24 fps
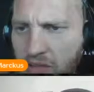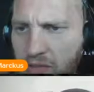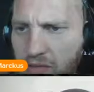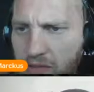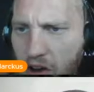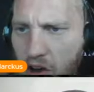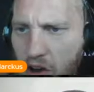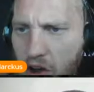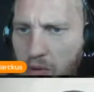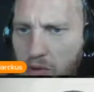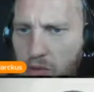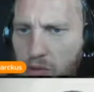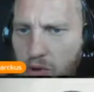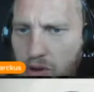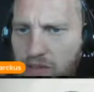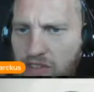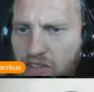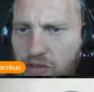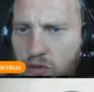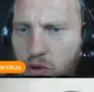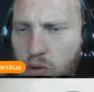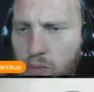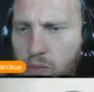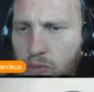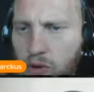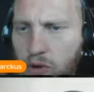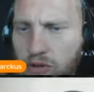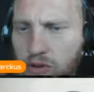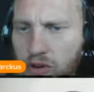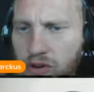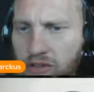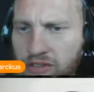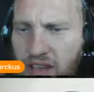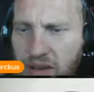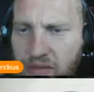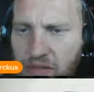vary between
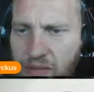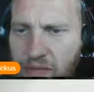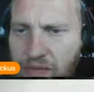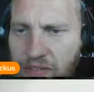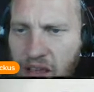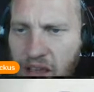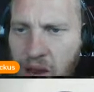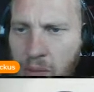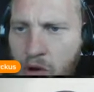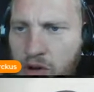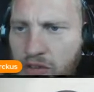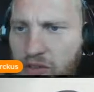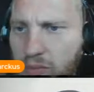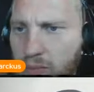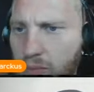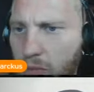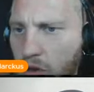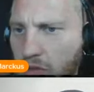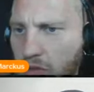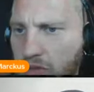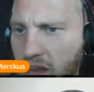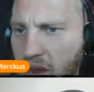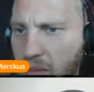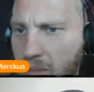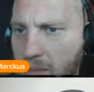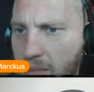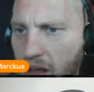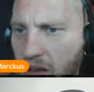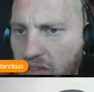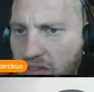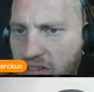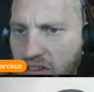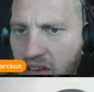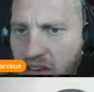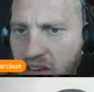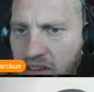stormbolters, heavy flamers,
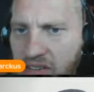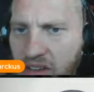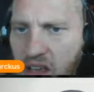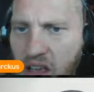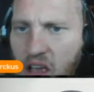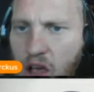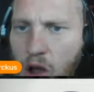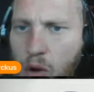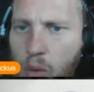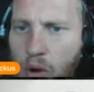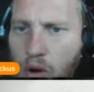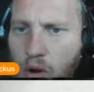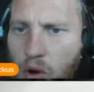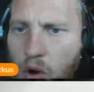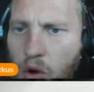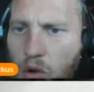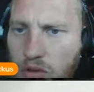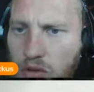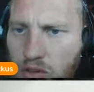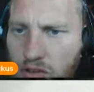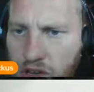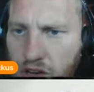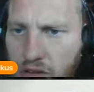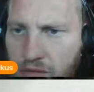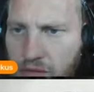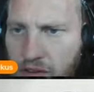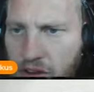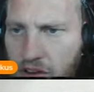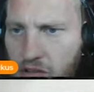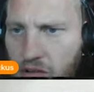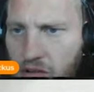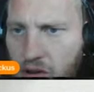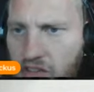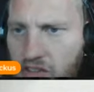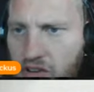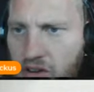multi-meltas, where older
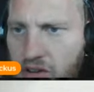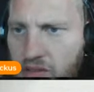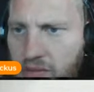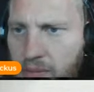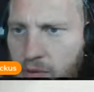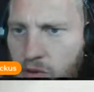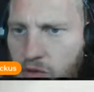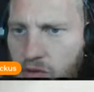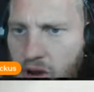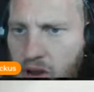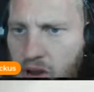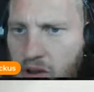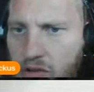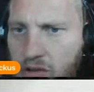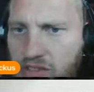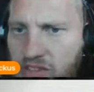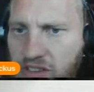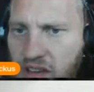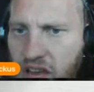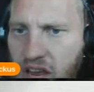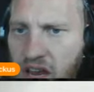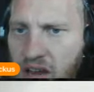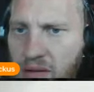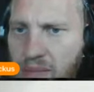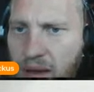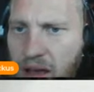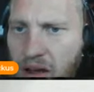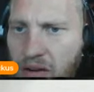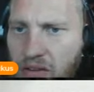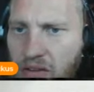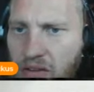configurations from the Great Crusade mount